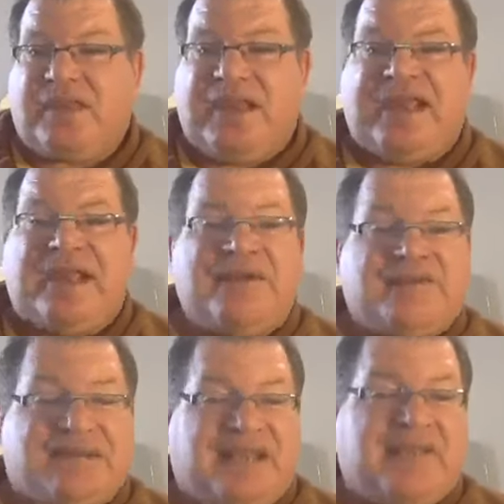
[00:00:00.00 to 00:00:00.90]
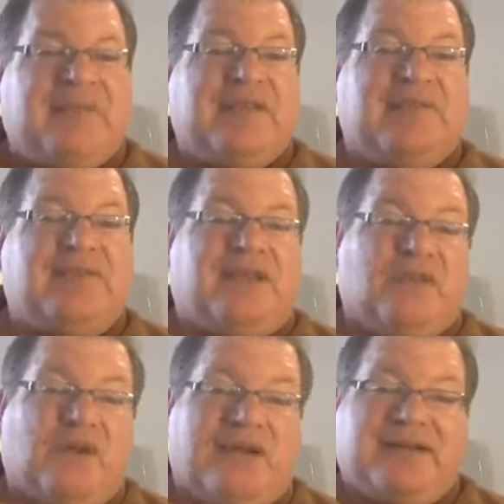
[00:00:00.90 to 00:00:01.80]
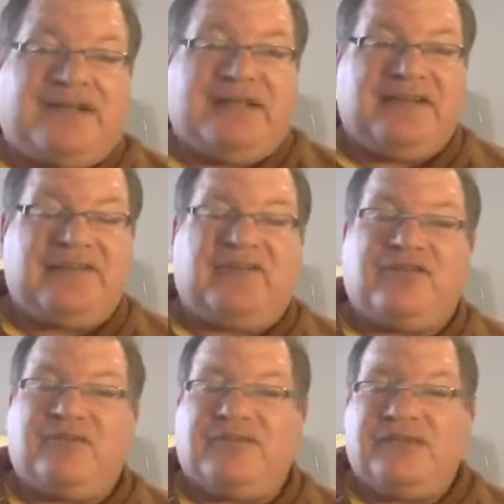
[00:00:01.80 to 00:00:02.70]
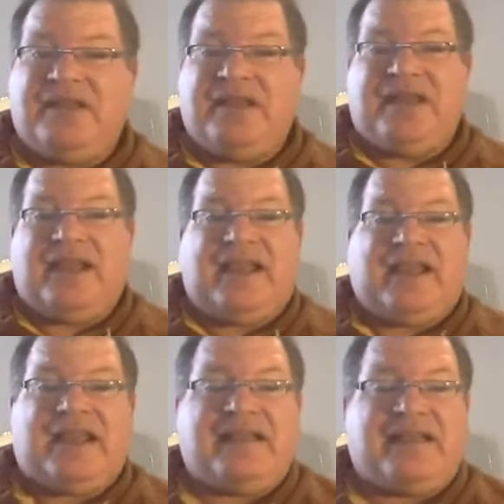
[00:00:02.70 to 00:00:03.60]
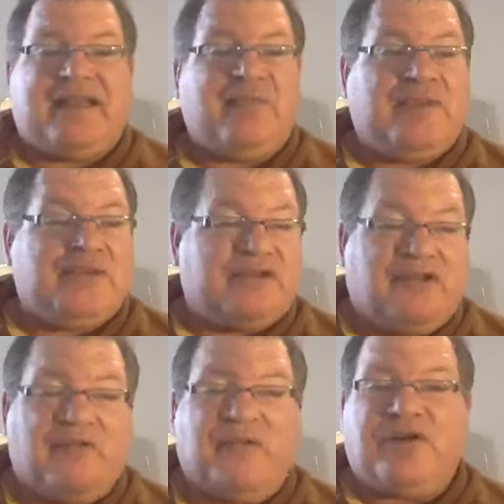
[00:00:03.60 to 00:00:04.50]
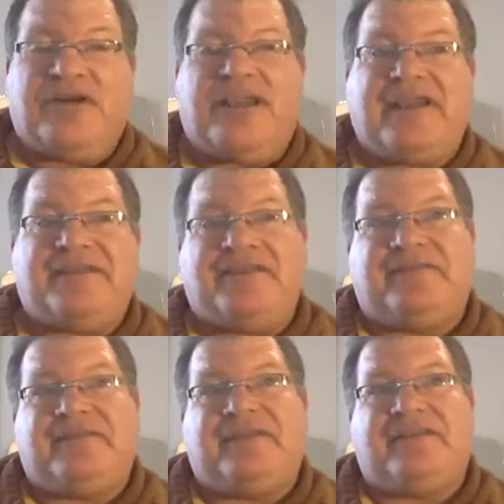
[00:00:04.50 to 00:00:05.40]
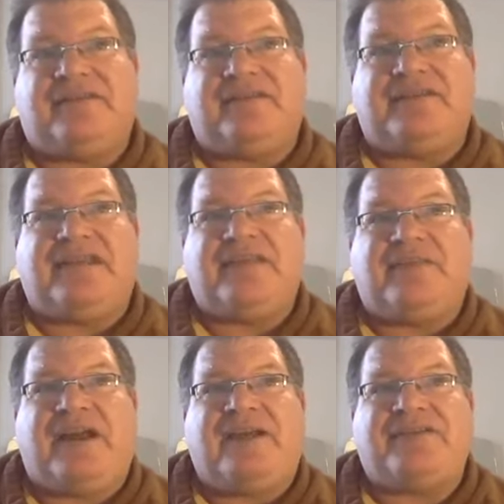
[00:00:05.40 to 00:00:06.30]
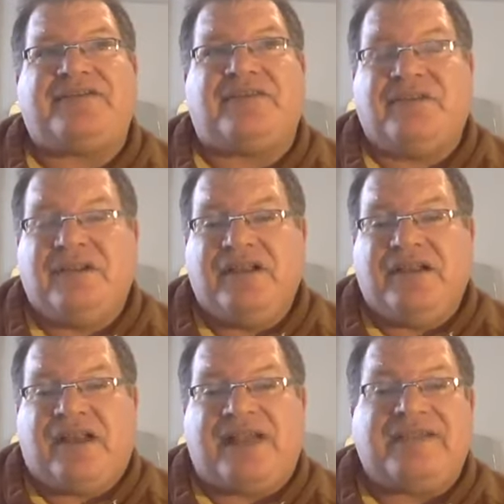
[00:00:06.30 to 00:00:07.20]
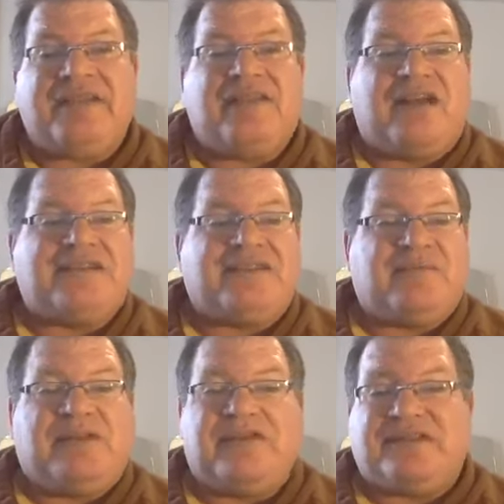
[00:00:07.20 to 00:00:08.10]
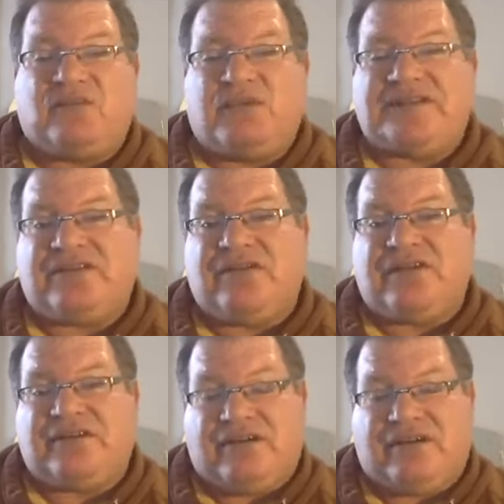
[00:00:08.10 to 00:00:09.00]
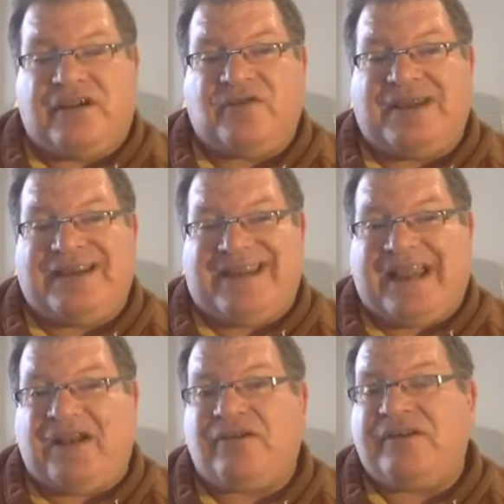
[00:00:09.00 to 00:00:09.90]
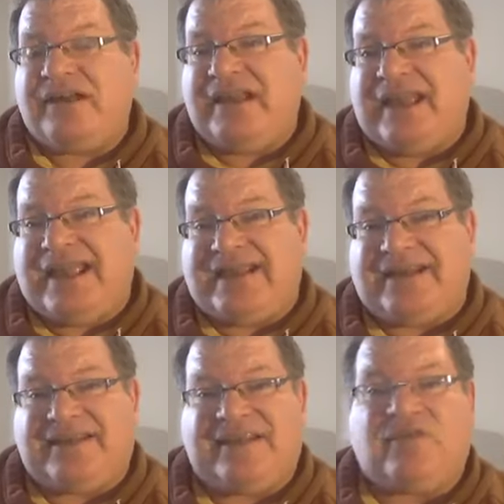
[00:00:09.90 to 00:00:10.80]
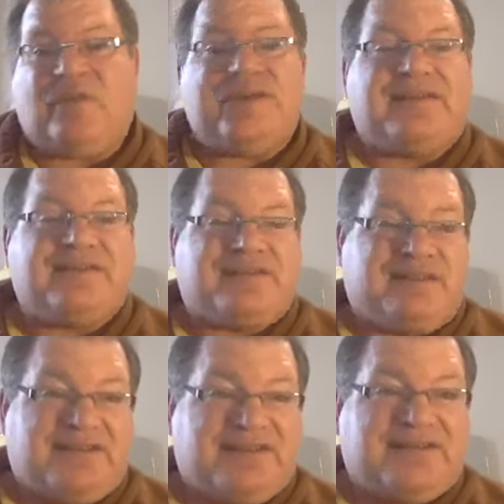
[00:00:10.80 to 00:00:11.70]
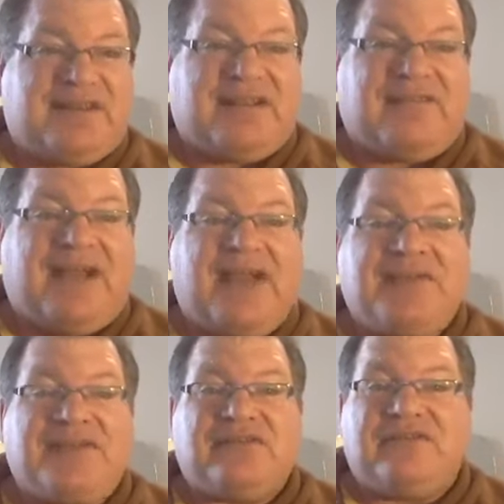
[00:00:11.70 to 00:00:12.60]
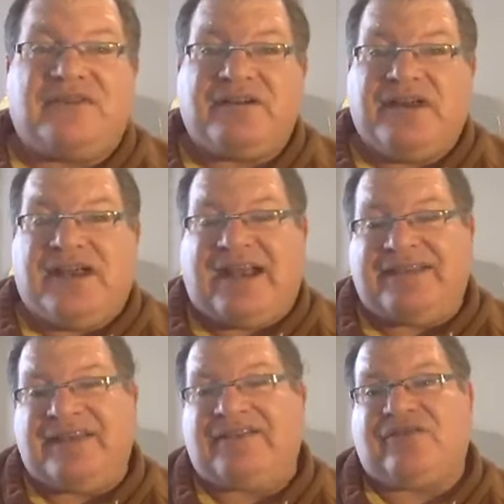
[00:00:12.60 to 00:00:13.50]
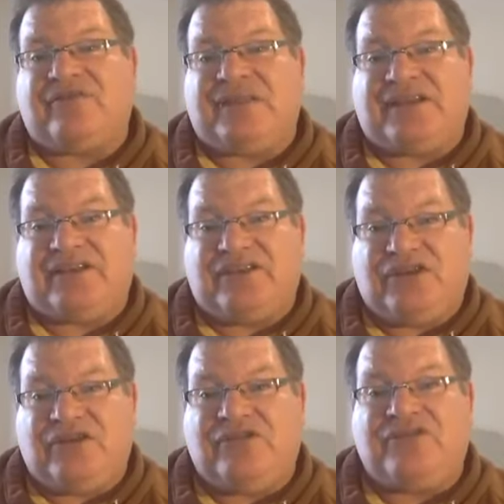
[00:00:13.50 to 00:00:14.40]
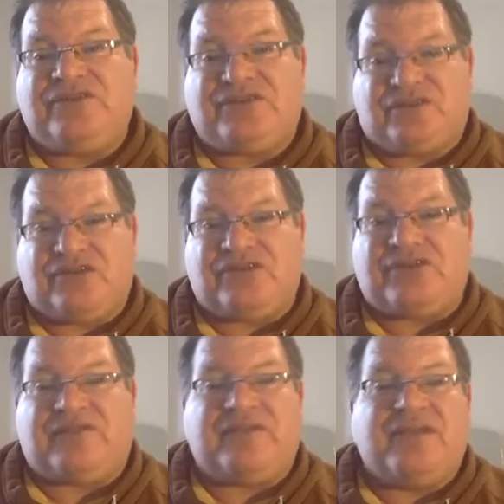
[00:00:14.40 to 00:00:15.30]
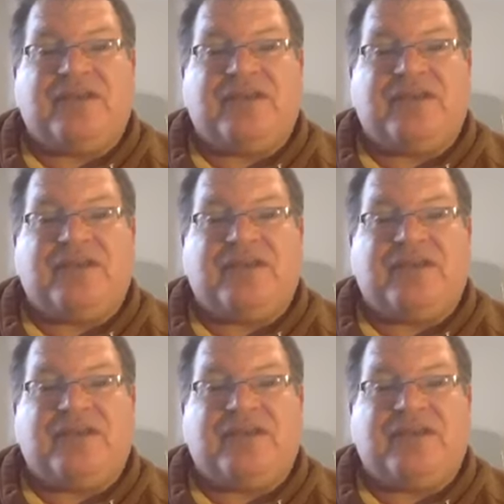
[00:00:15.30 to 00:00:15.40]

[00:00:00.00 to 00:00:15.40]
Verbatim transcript: And I was getting people that wanted to get into a home and helping out the homeowner and the tenant buyer. So I see a lot of similarities in what's going on right now. And I think once this virus is over, I think there will be a huge surge of